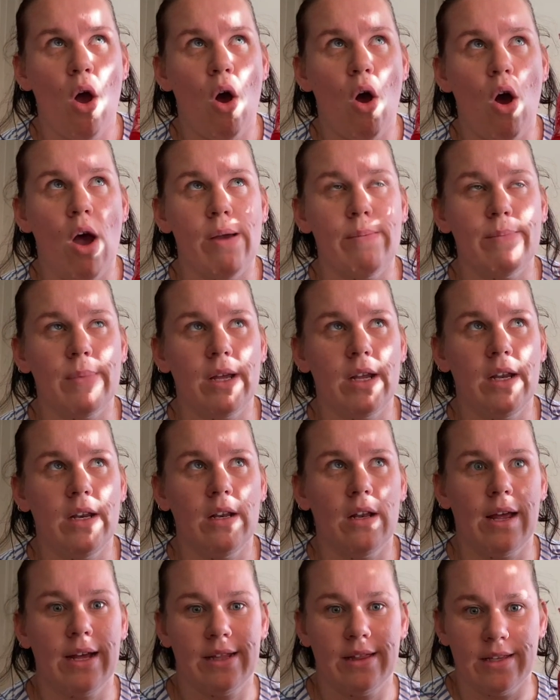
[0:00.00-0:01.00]
I'm in
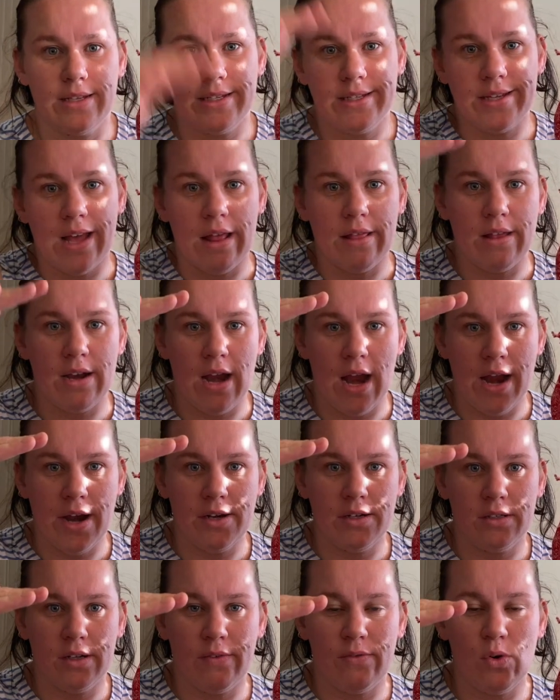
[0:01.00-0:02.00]
like the southern
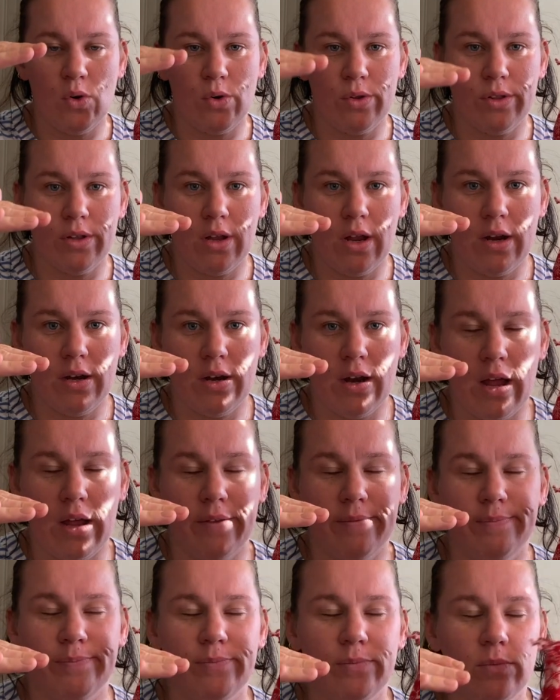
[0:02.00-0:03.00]
end of northern
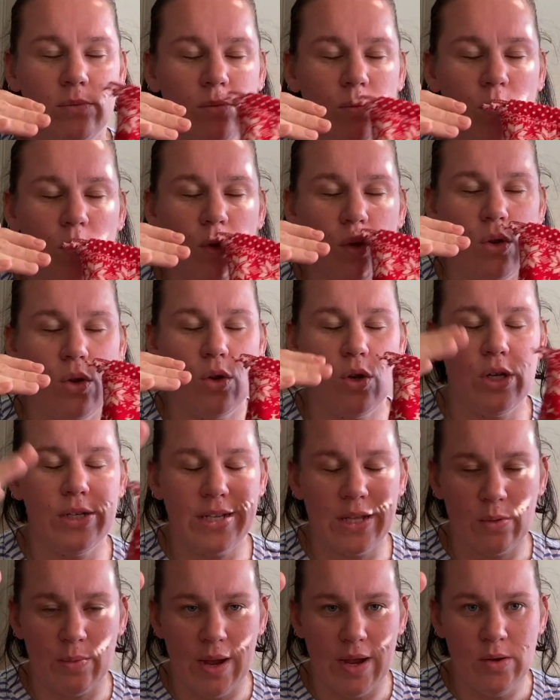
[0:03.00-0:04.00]
New
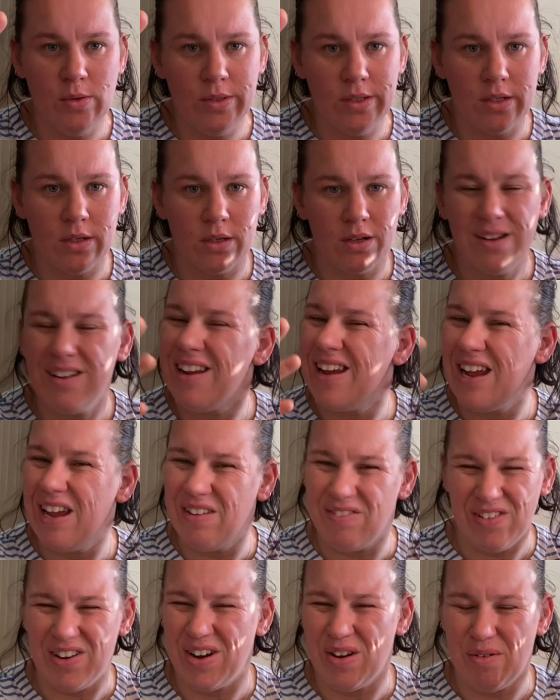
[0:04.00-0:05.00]
South Wales,
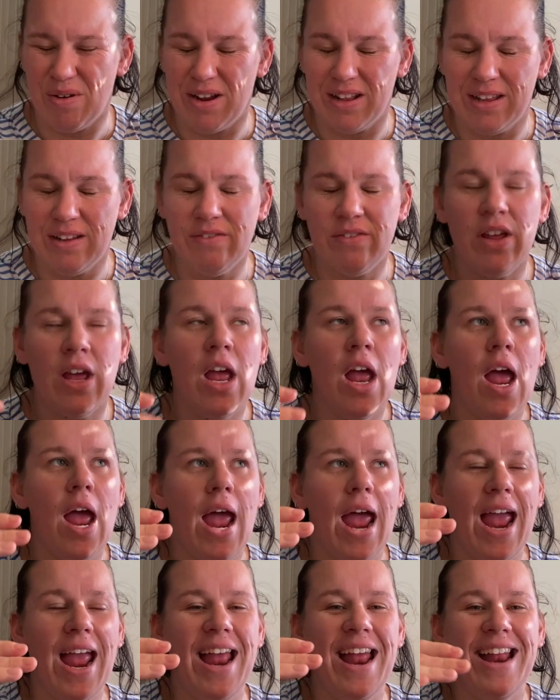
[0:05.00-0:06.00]
if I know where I live,
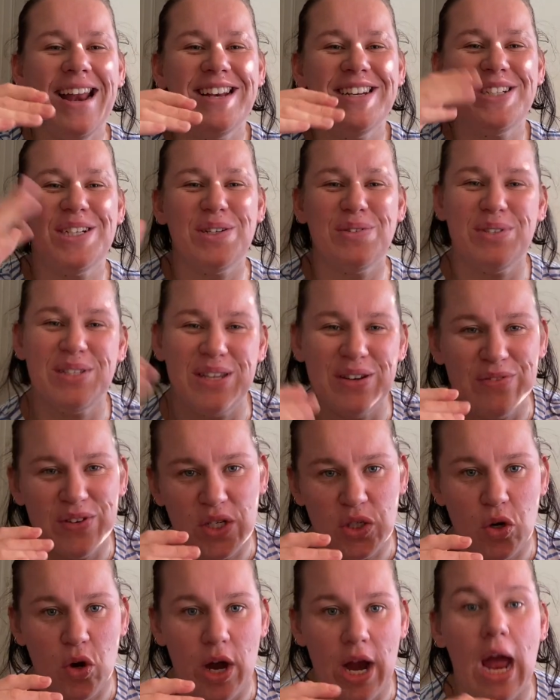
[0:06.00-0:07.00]
and she was in
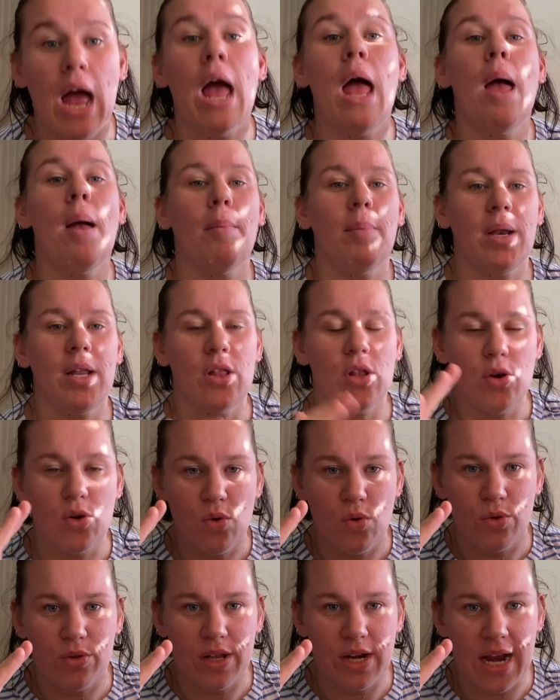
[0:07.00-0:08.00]
Victoria, but in the
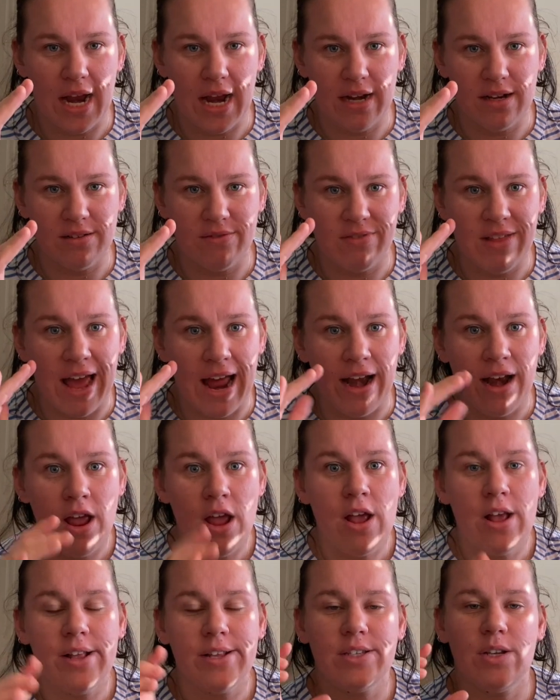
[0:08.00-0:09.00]
northern end of that,
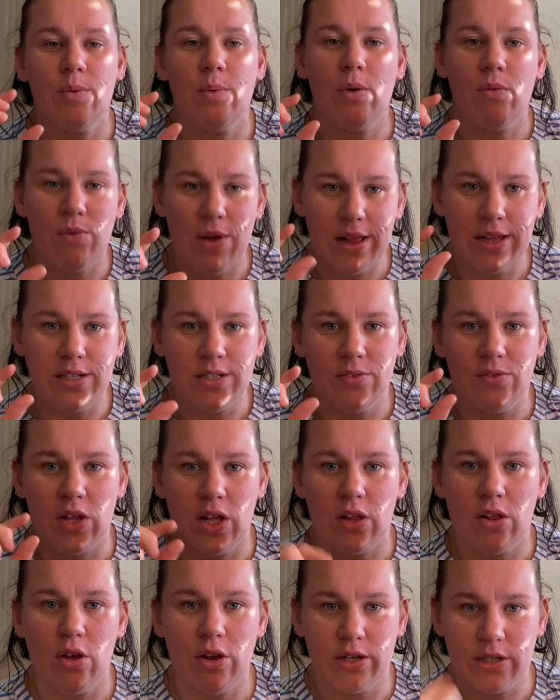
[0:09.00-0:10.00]
so we're relatively
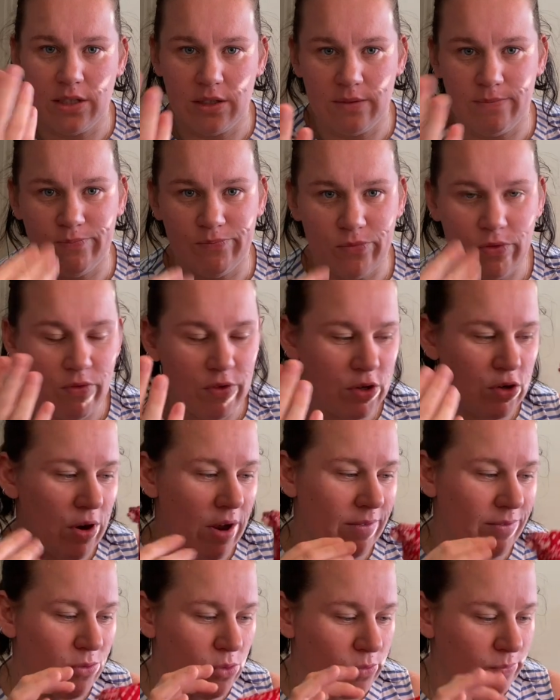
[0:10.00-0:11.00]
close for
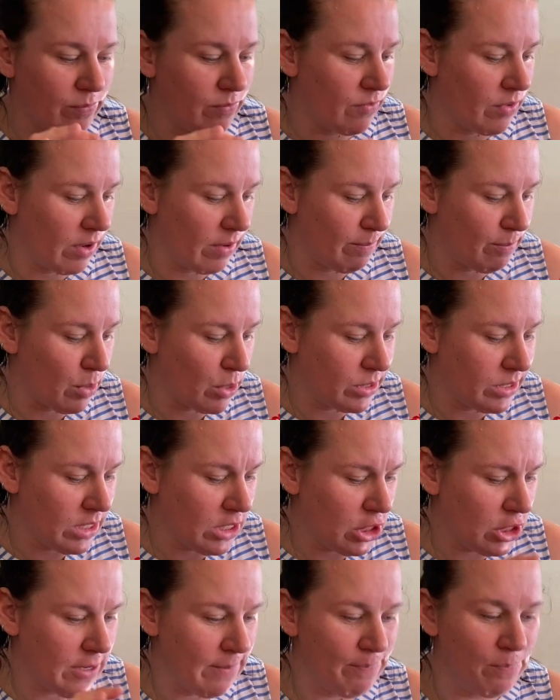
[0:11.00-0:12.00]
travel for
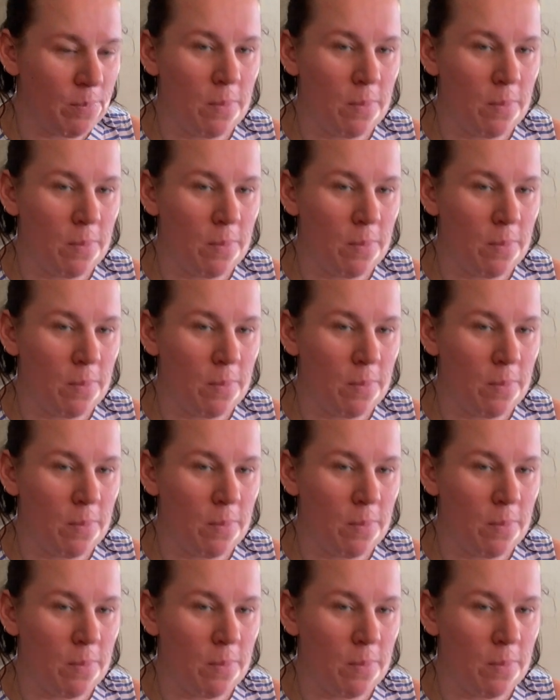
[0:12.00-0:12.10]
postage.